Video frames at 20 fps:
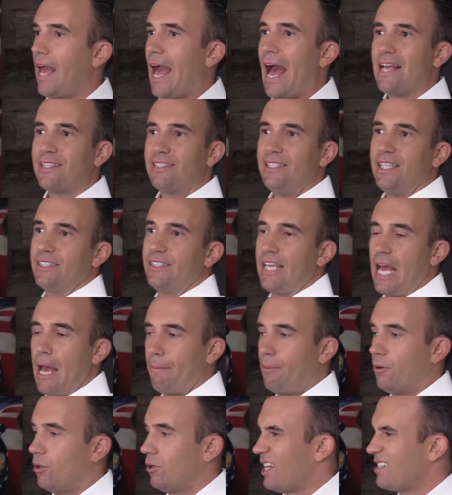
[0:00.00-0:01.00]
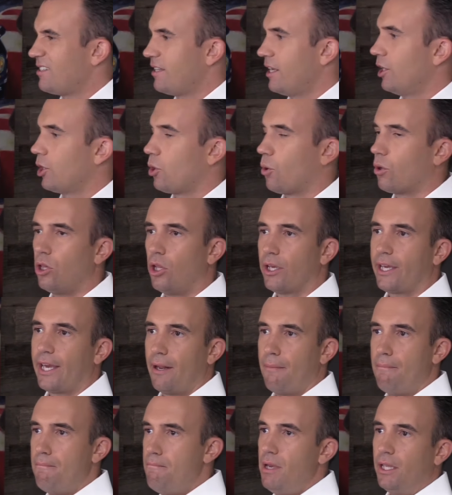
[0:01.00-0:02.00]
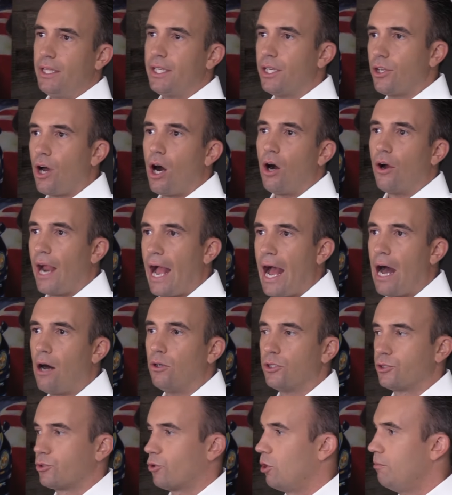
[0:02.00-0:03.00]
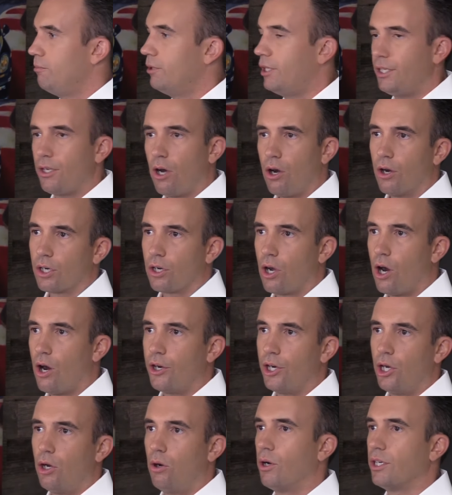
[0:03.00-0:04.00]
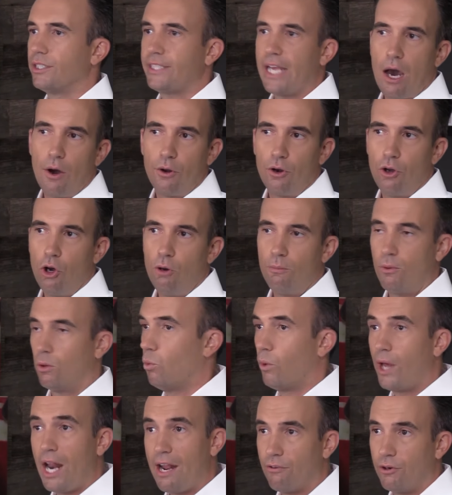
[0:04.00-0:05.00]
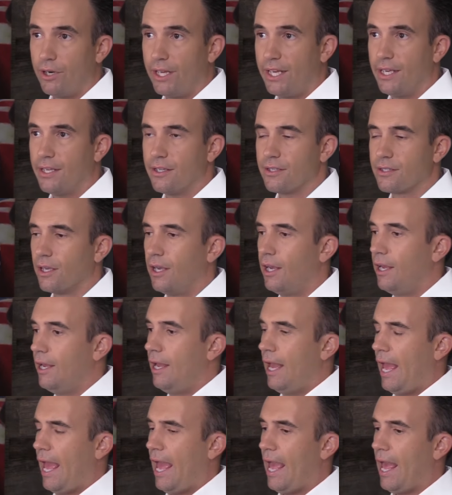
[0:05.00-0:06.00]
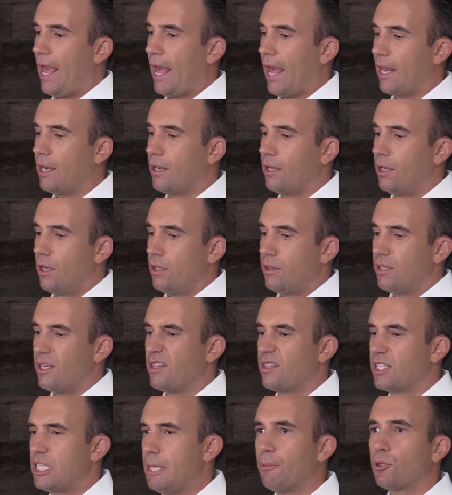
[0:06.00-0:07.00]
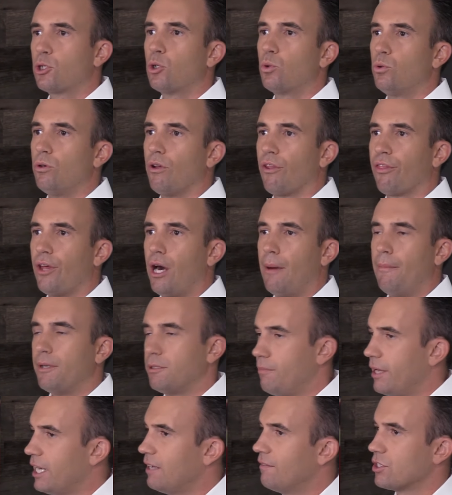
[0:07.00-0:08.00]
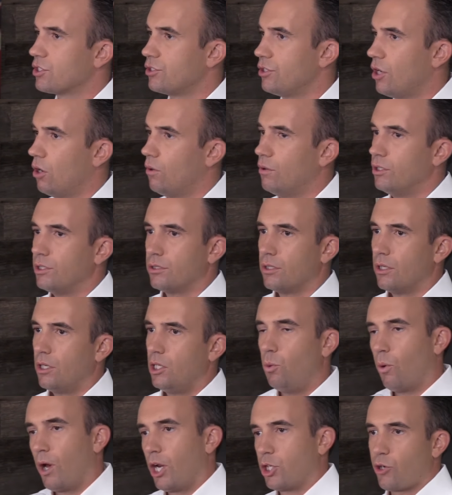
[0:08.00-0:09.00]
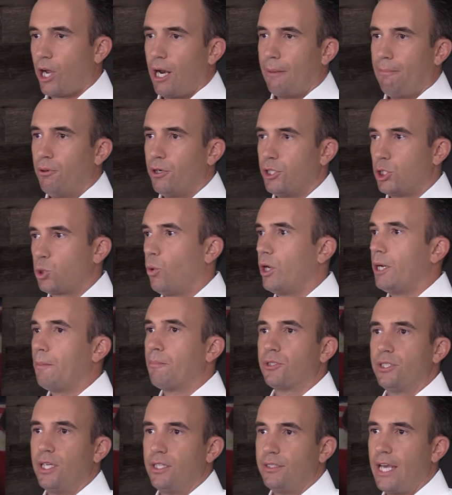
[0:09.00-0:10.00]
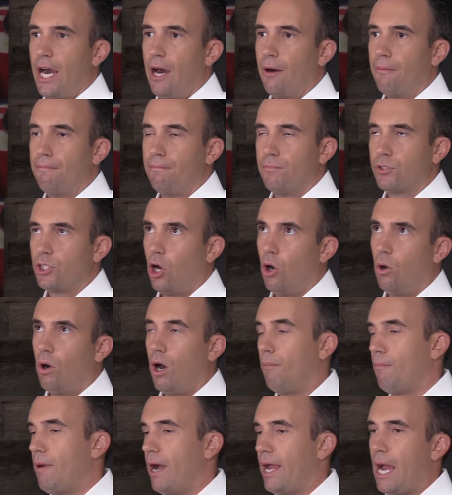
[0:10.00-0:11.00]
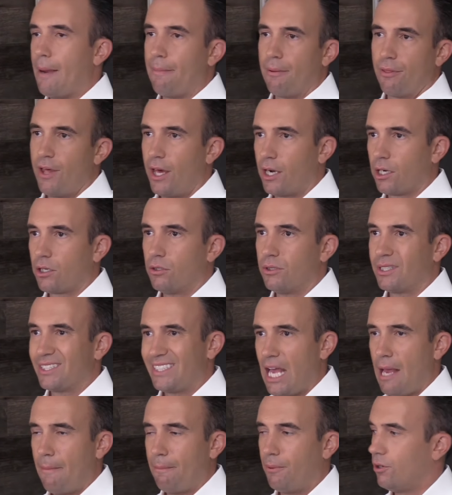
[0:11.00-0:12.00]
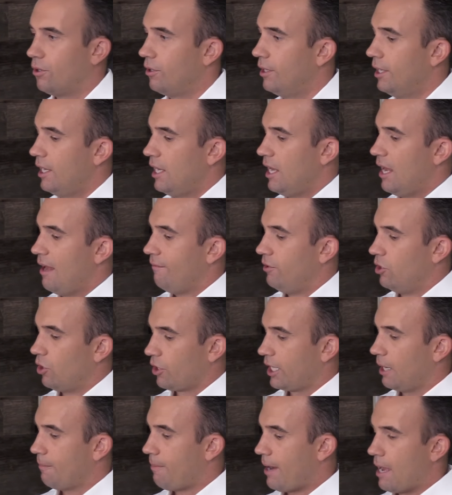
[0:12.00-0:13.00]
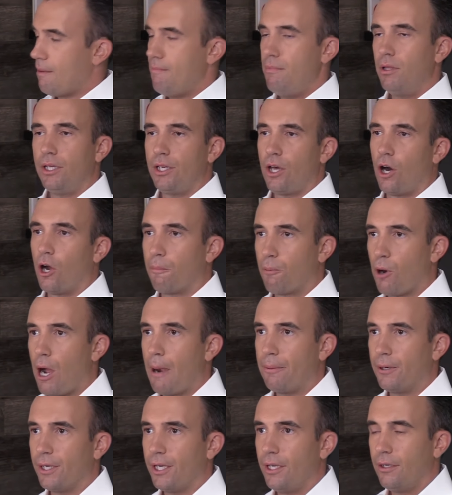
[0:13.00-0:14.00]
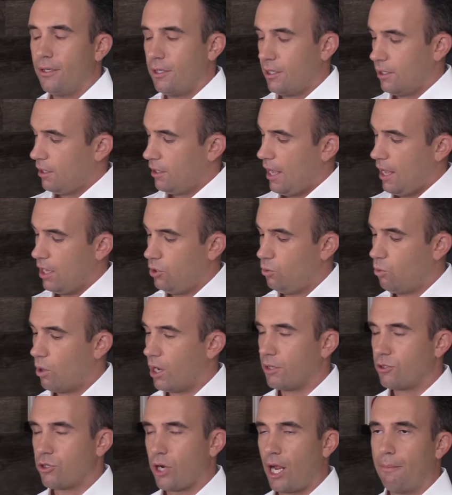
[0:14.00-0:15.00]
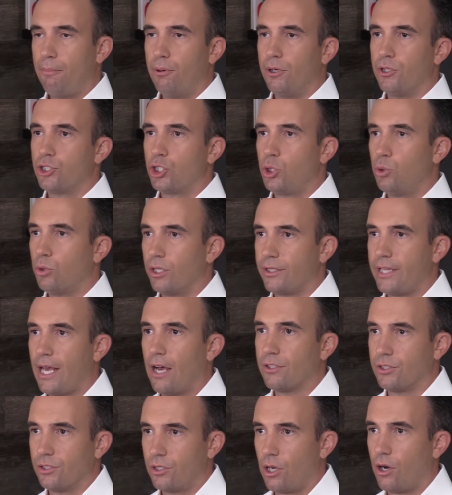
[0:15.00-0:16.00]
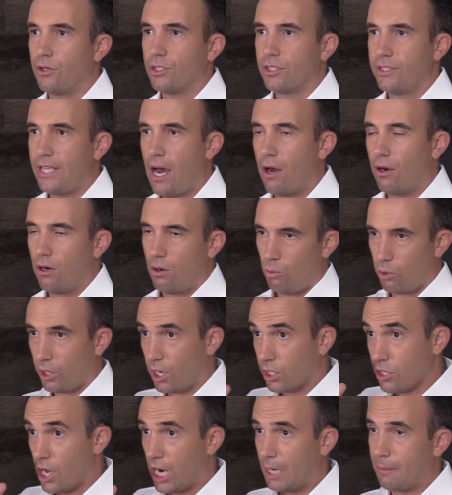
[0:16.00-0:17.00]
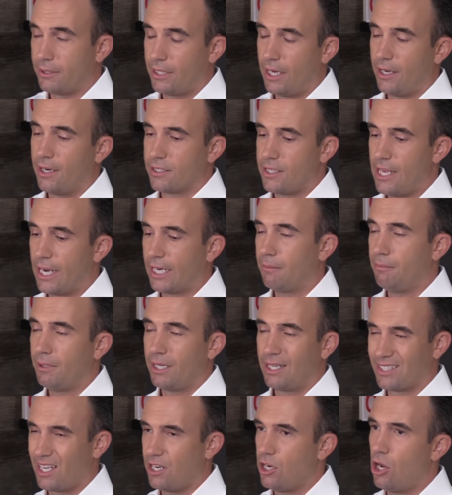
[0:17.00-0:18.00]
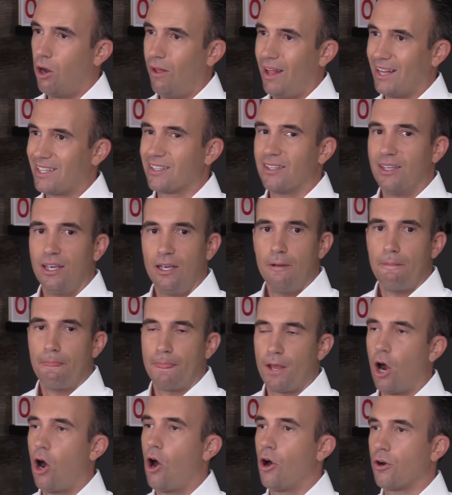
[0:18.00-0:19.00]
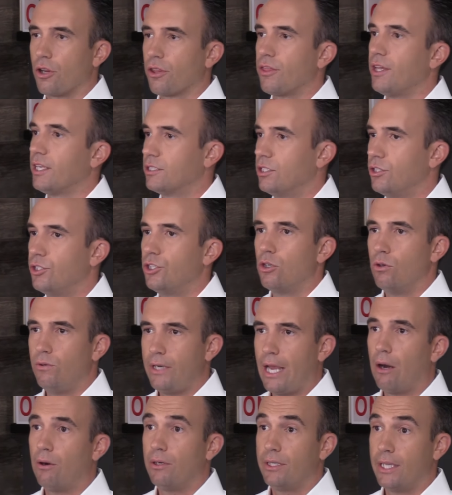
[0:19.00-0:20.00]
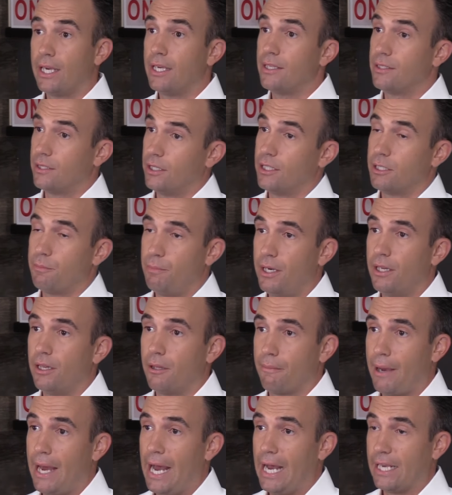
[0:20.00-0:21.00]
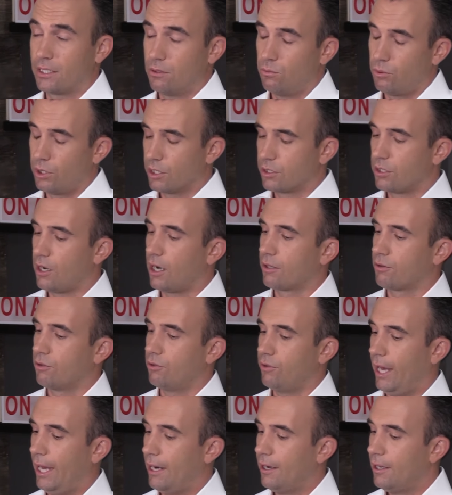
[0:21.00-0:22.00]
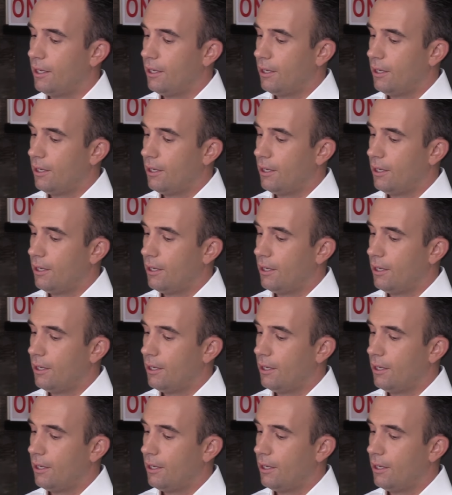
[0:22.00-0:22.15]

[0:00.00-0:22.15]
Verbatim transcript: as an example, let's say you're going to look at a million dollar house or a million dollar condo or townhome or whatever it is. And the typical rule of thumb, as many of us know, is you want to try to put 20% down. So, on my hypothetical example, if you're looking to buy a million dollar property, you want to try to put $200,000 down. We're going to talk about that in a second because I know that's a harder thing to do nowadays than it's been in the past. And we're going to talk through that.